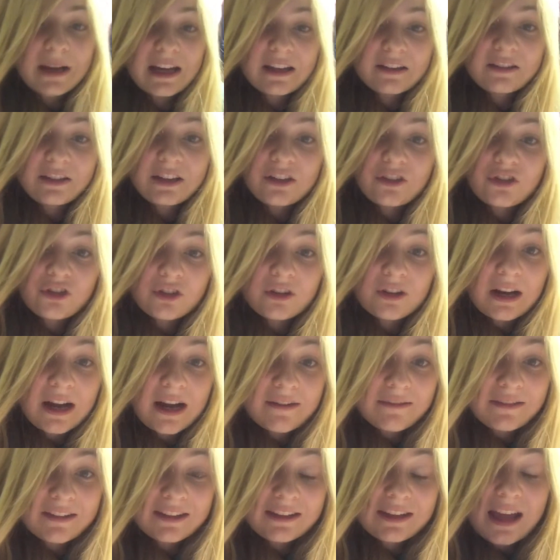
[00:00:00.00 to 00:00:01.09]
math teacher
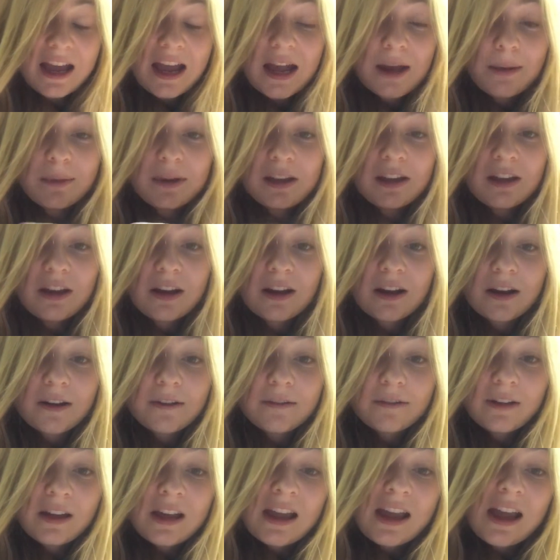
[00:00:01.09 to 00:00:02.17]
have this habit
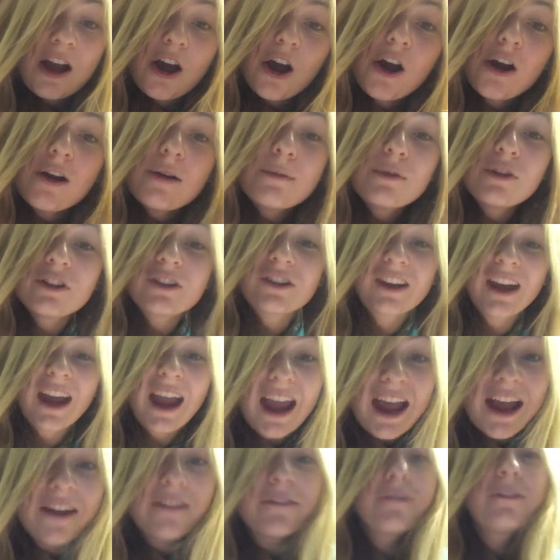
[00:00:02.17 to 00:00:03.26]
of homework
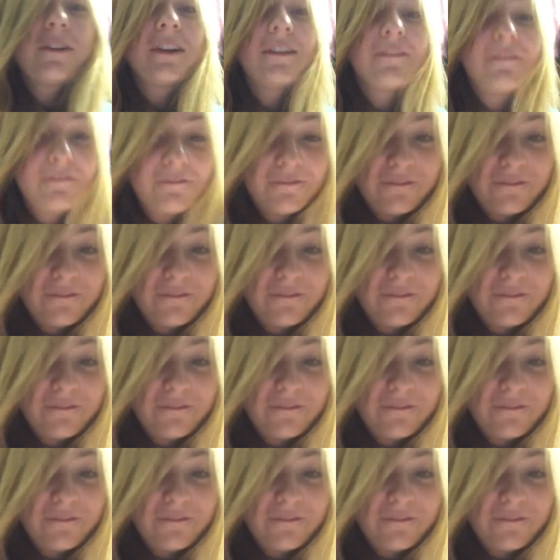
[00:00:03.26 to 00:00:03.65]
every